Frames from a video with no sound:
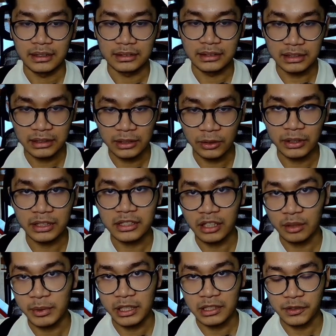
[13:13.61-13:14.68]
just know it's
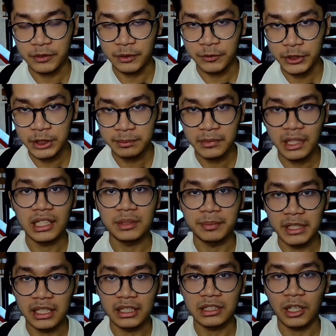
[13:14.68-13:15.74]
not because of the verb, it's
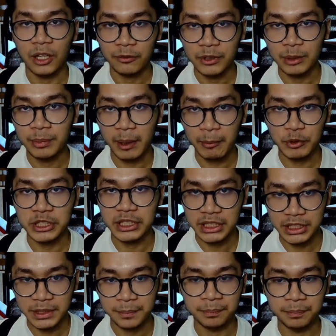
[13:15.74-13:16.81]
because of the preposition.